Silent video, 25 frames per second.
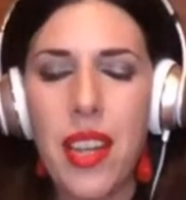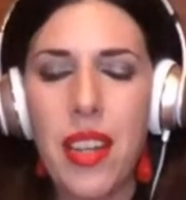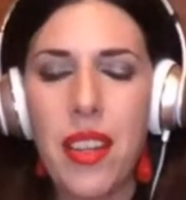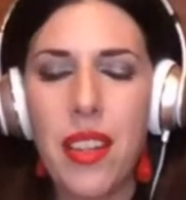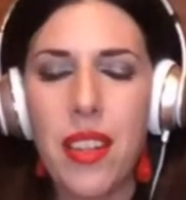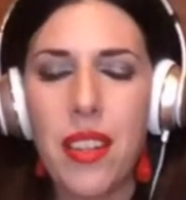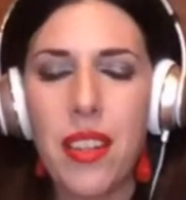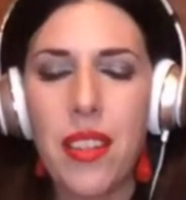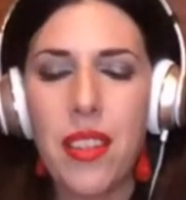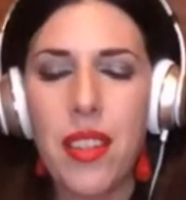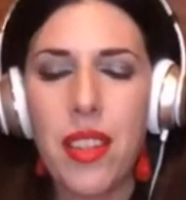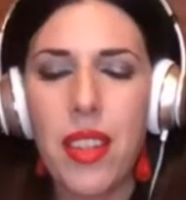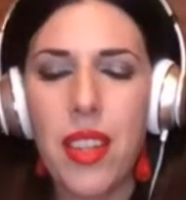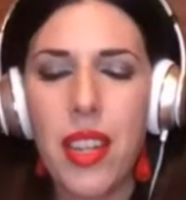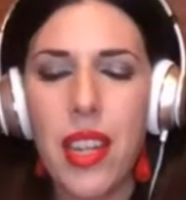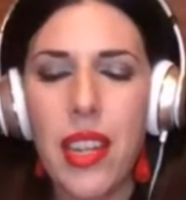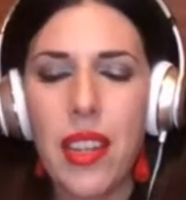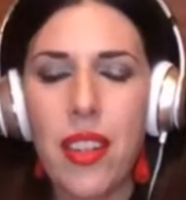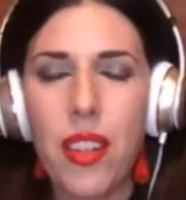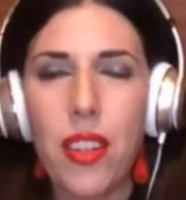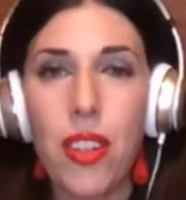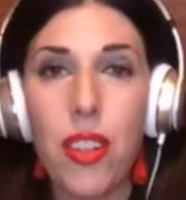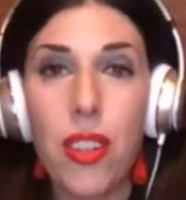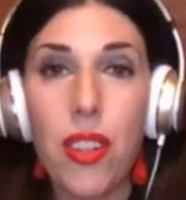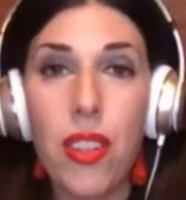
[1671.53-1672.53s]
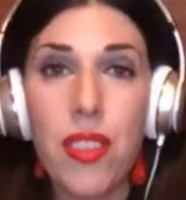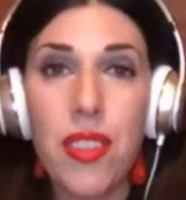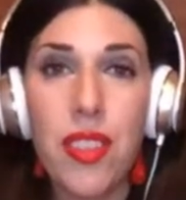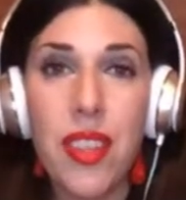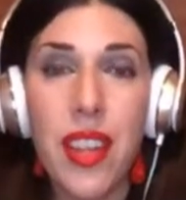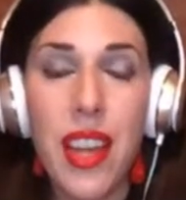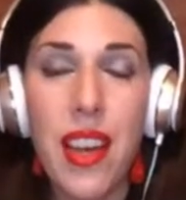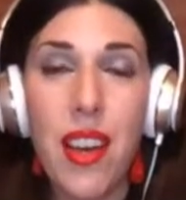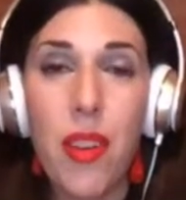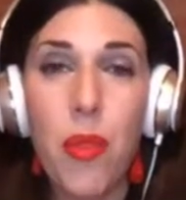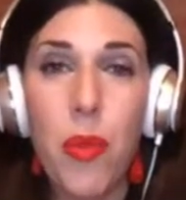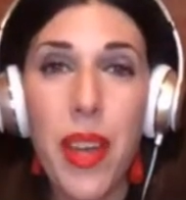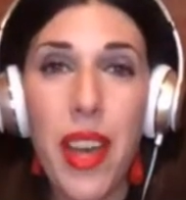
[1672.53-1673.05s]
and girls and
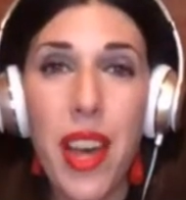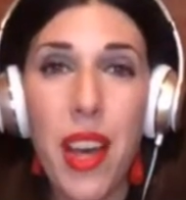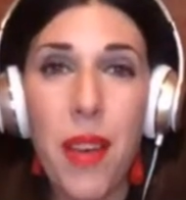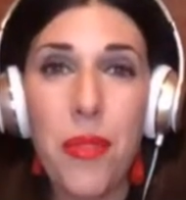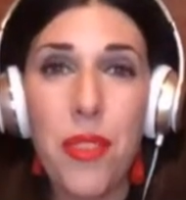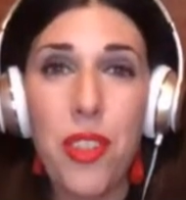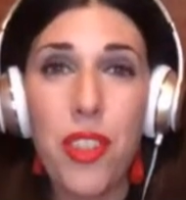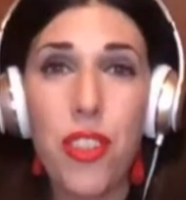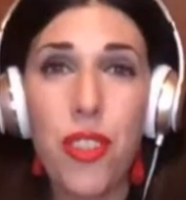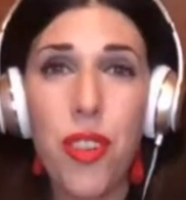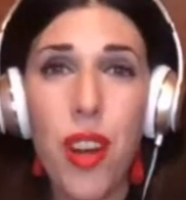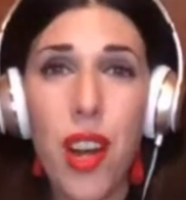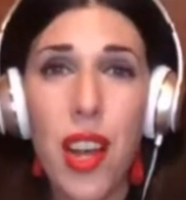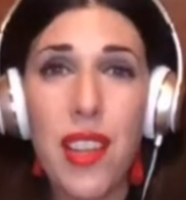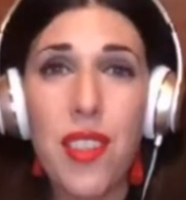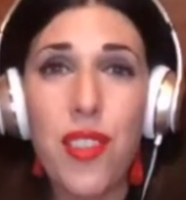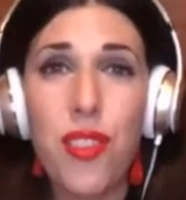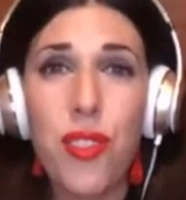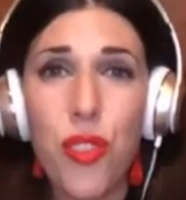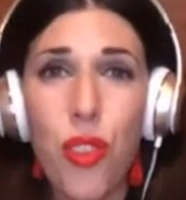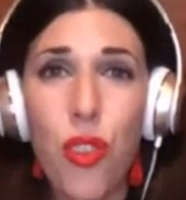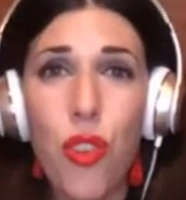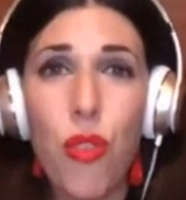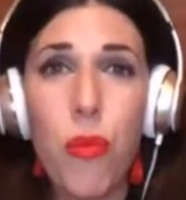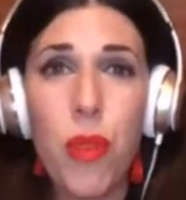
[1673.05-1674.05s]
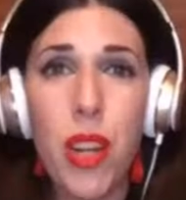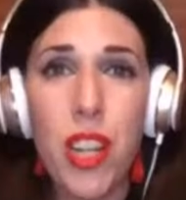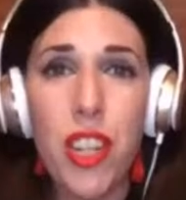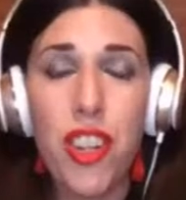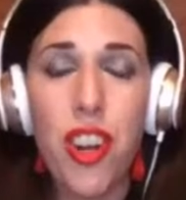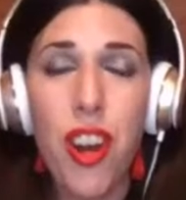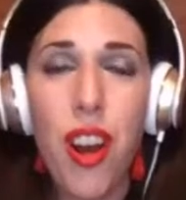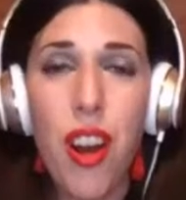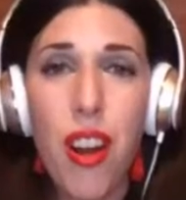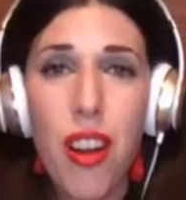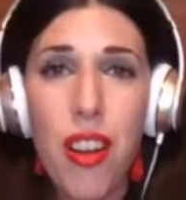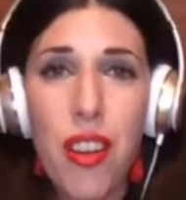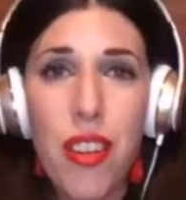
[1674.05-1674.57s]
how we have to try so much
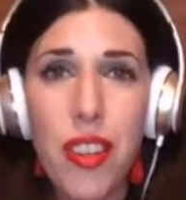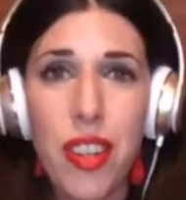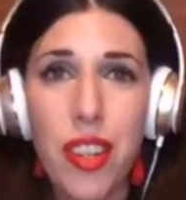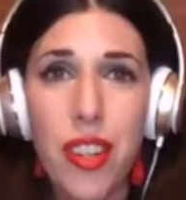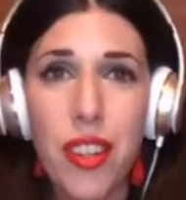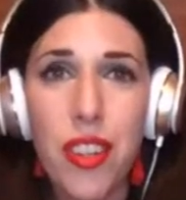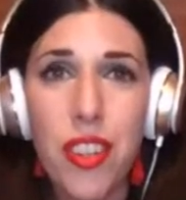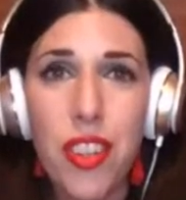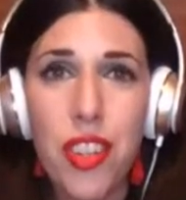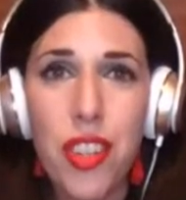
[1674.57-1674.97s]
harder